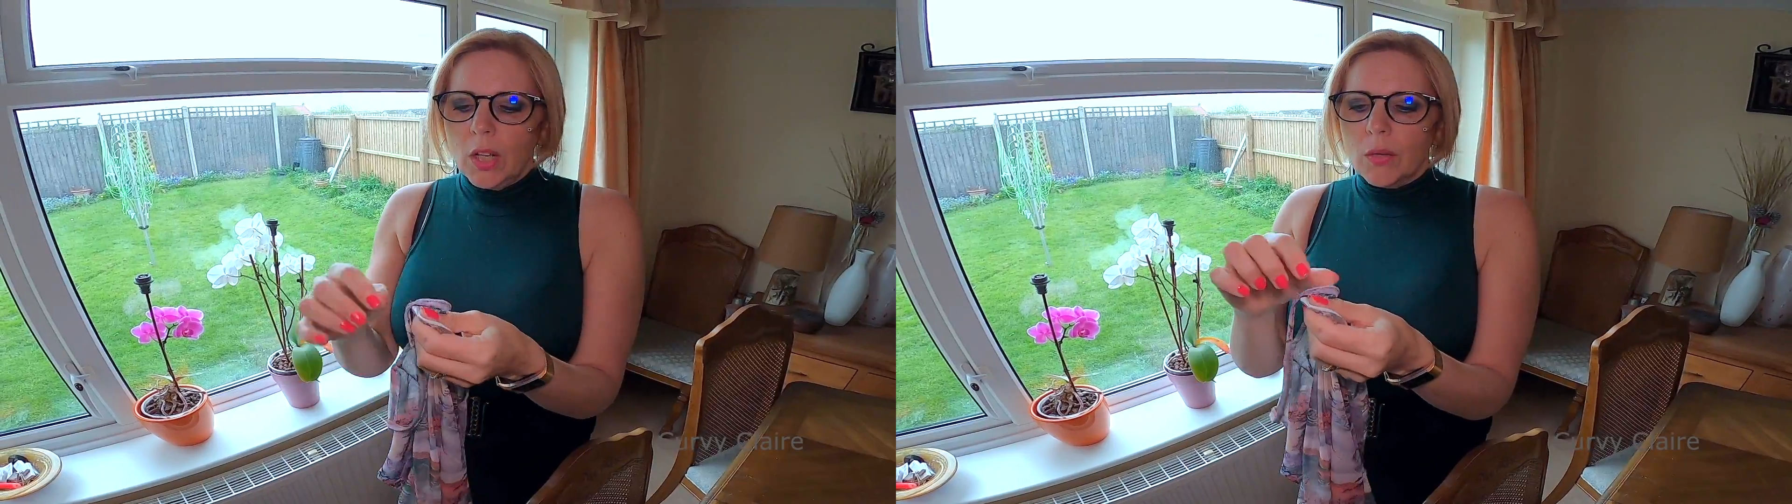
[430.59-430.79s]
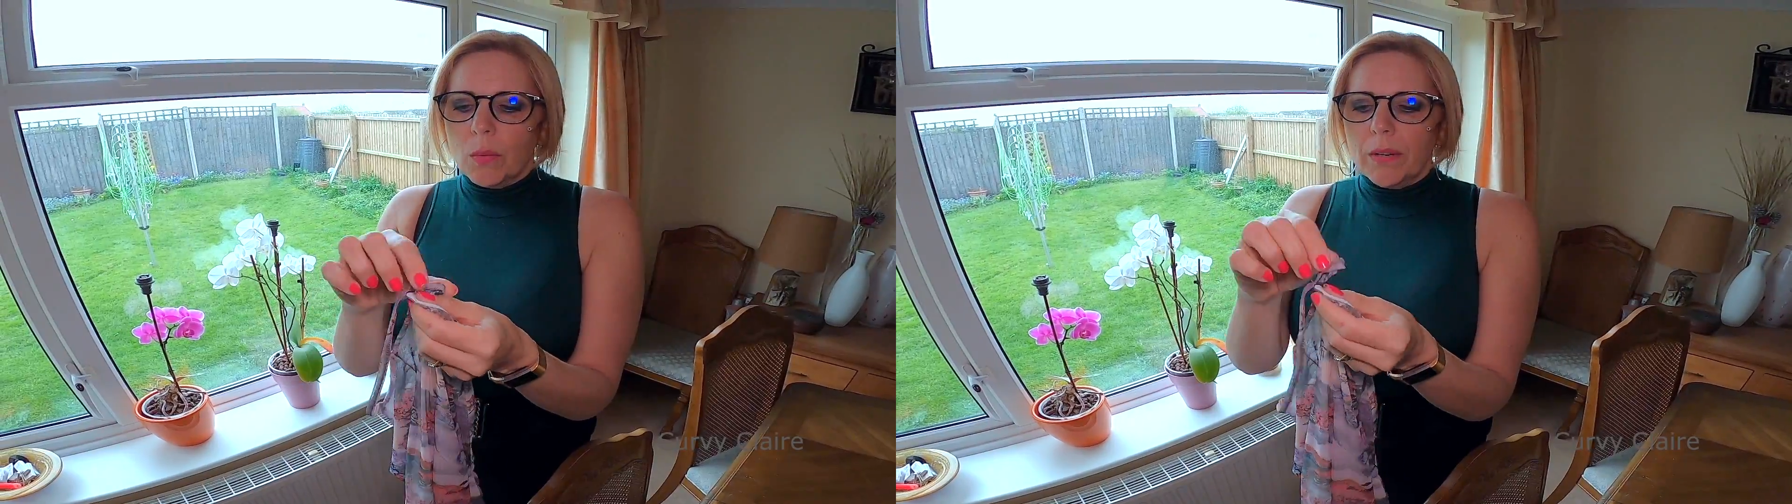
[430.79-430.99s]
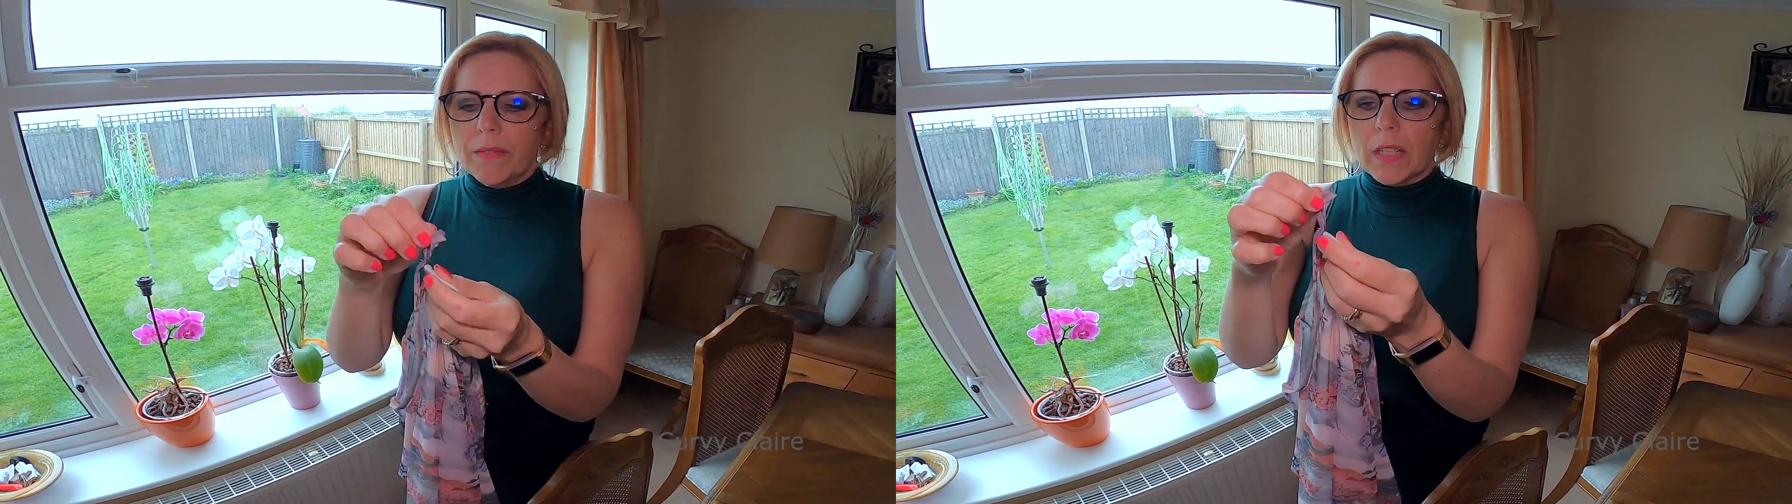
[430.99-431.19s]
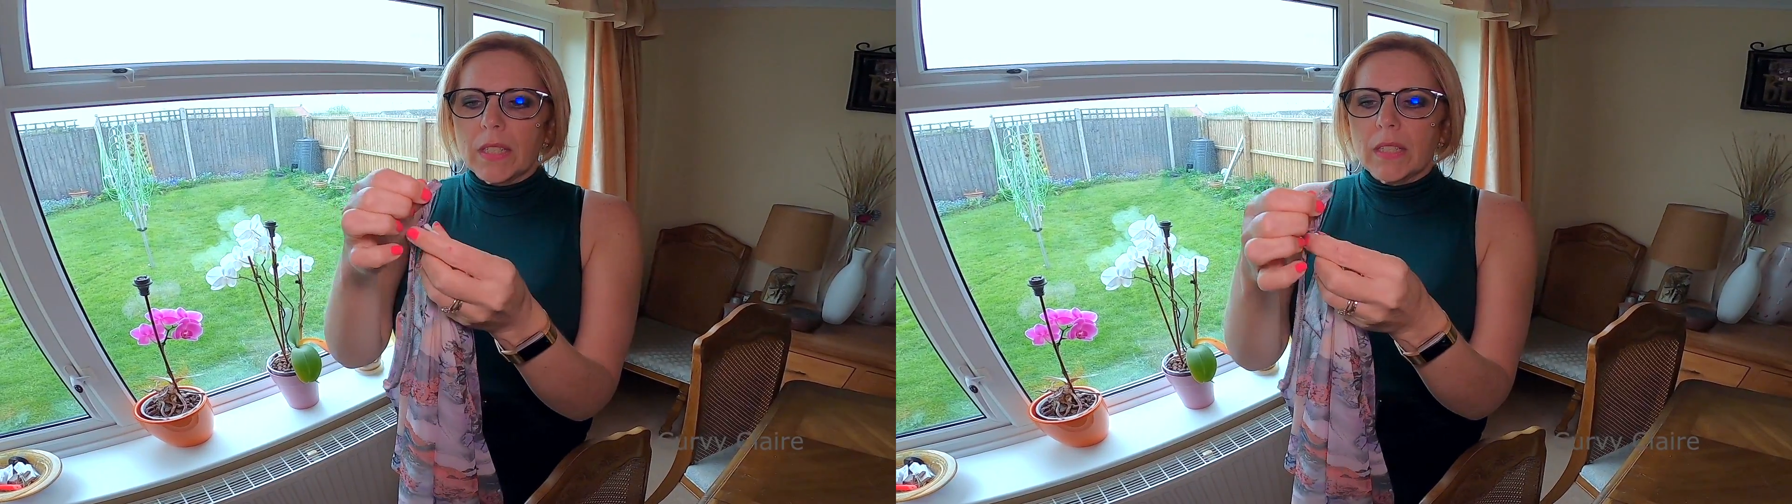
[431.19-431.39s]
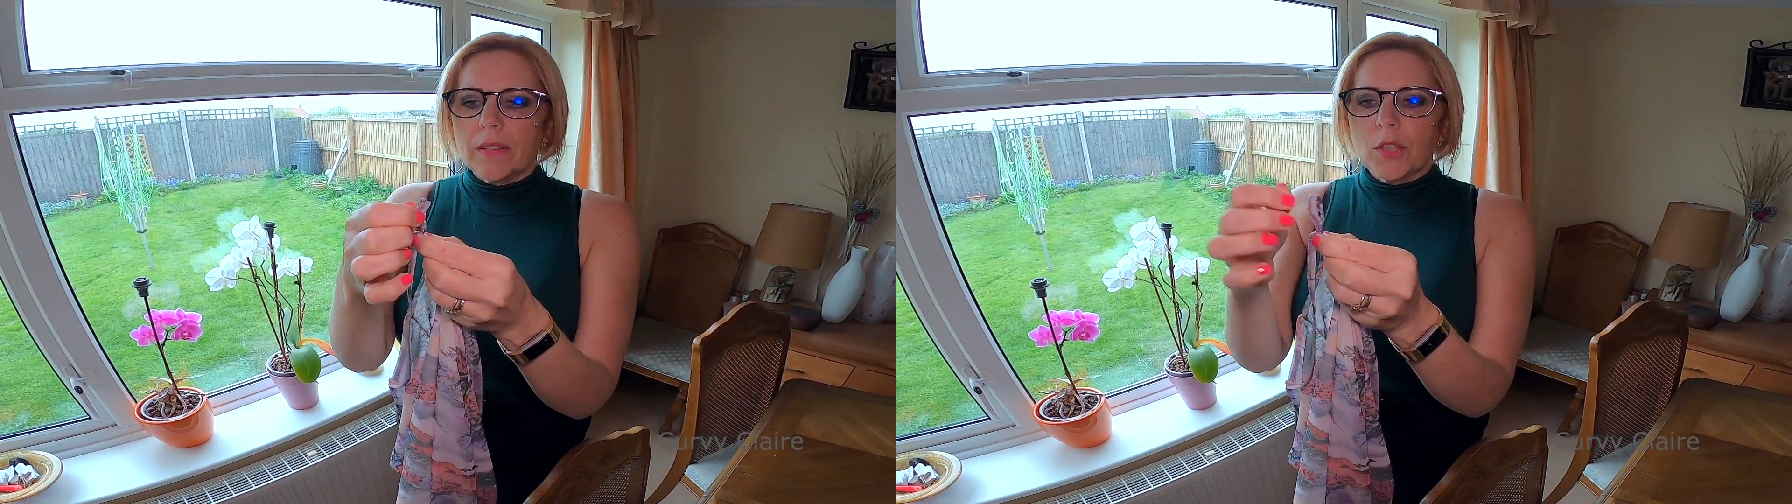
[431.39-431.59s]
So what I've
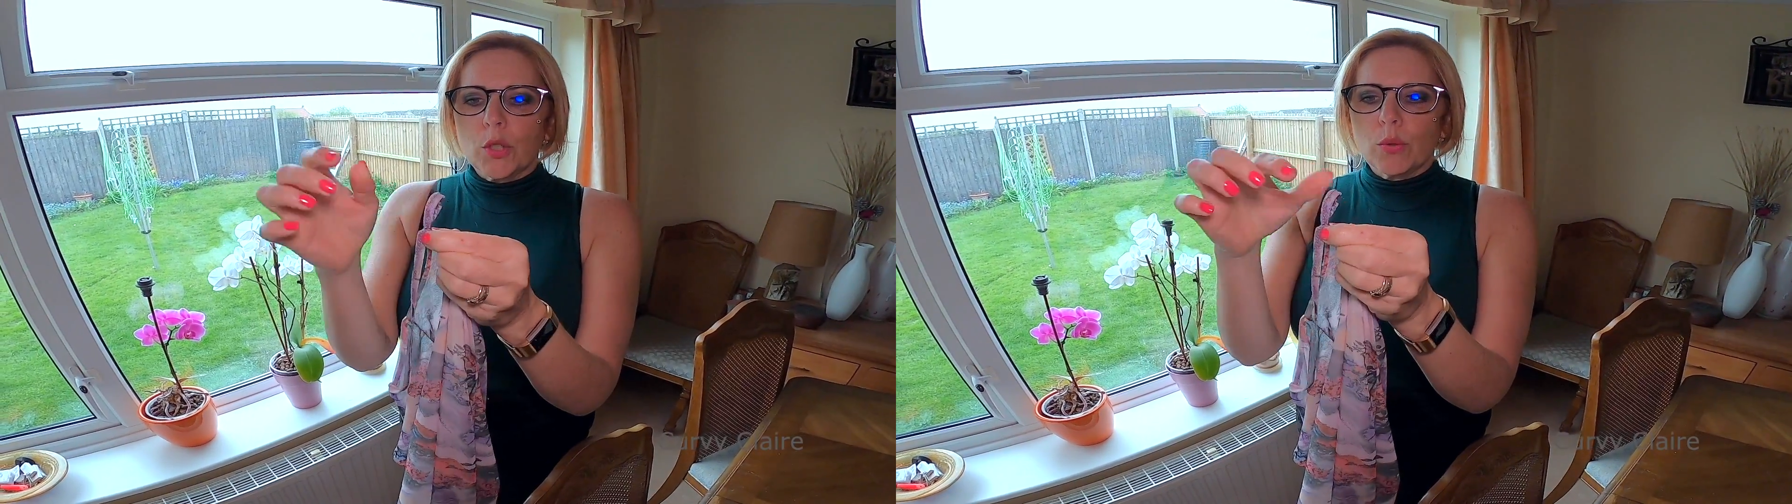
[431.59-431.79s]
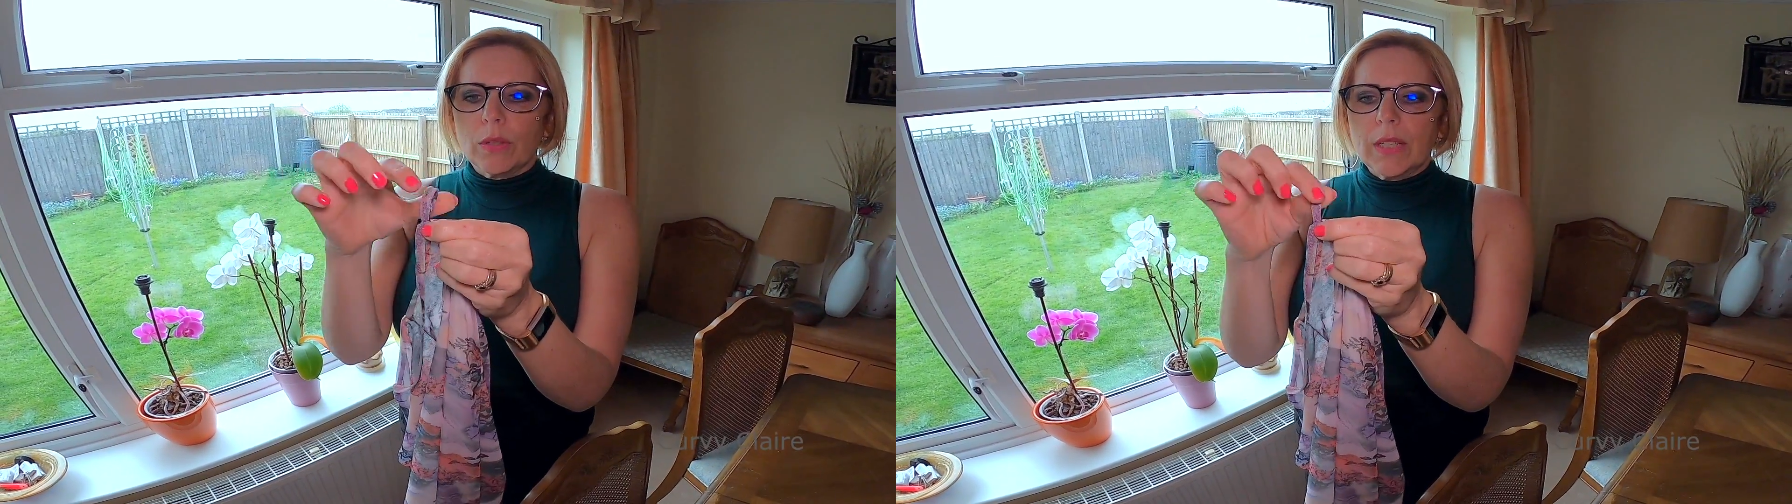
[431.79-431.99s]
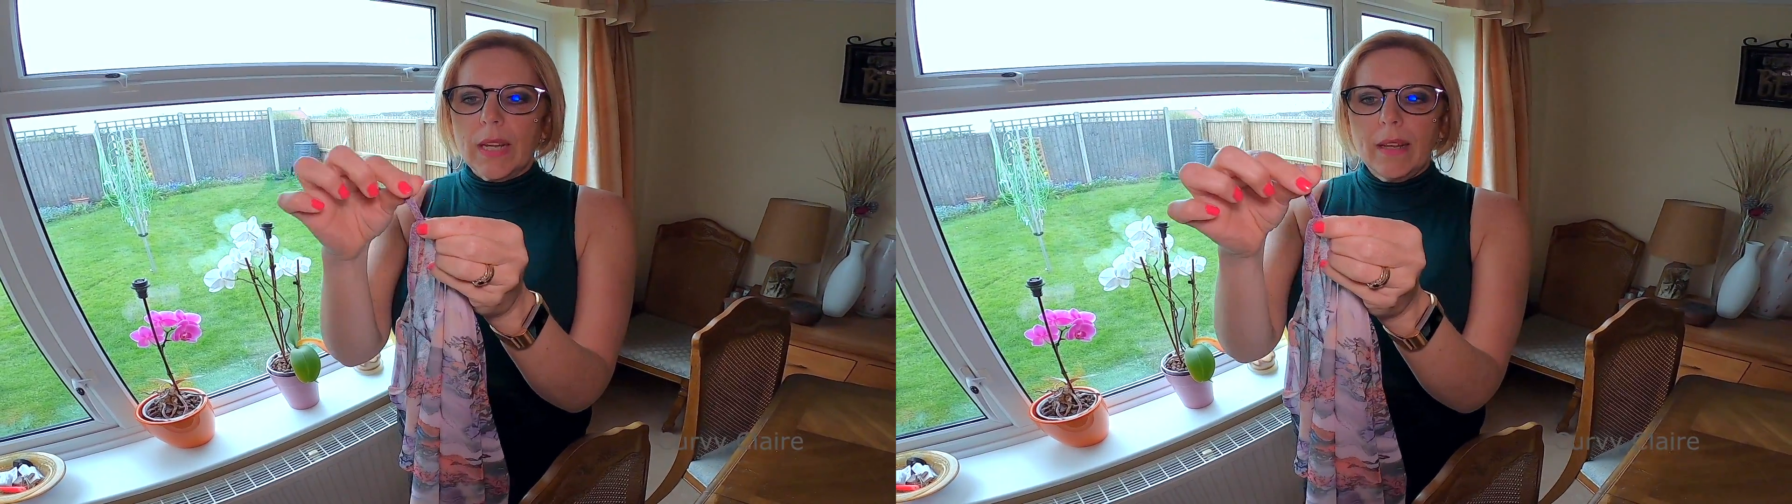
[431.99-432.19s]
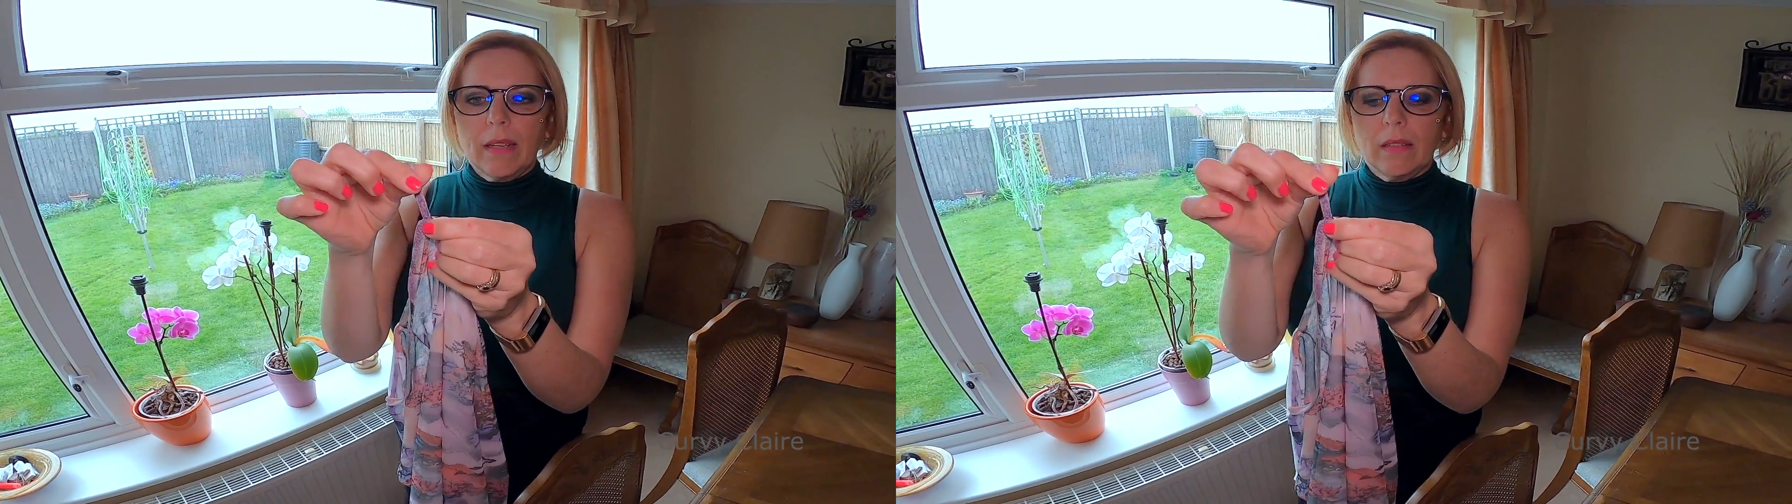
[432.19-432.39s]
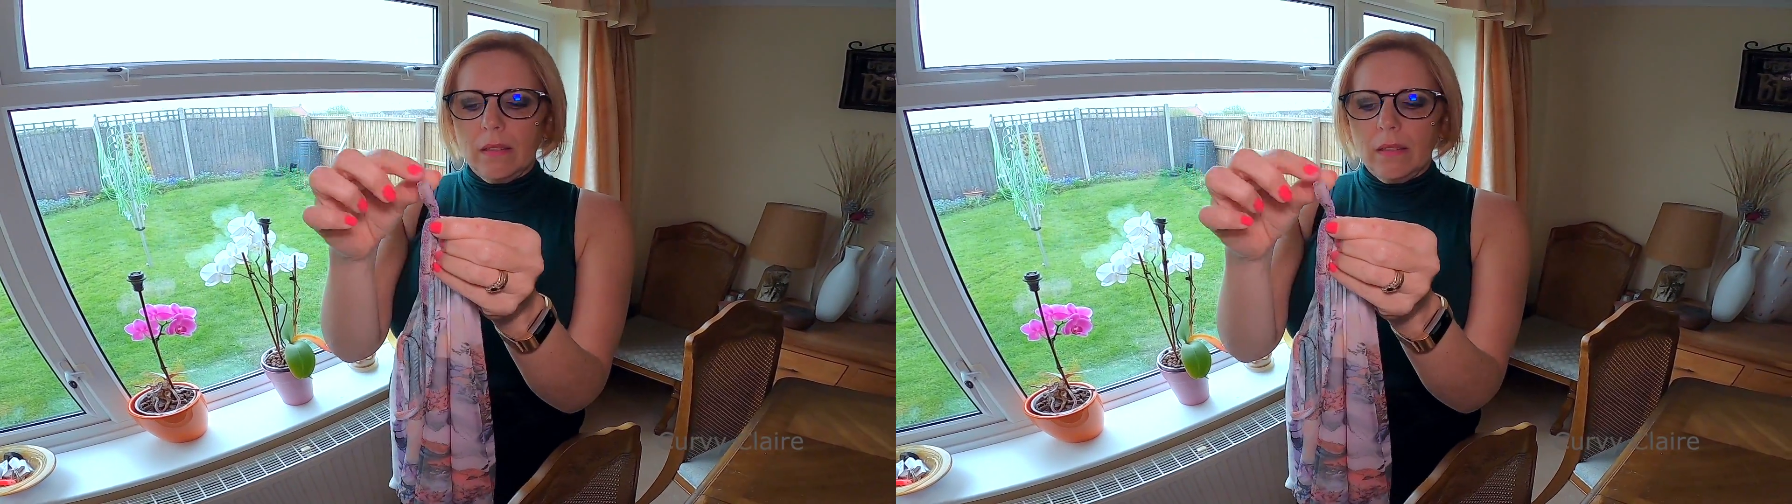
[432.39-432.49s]
done is I've shortened it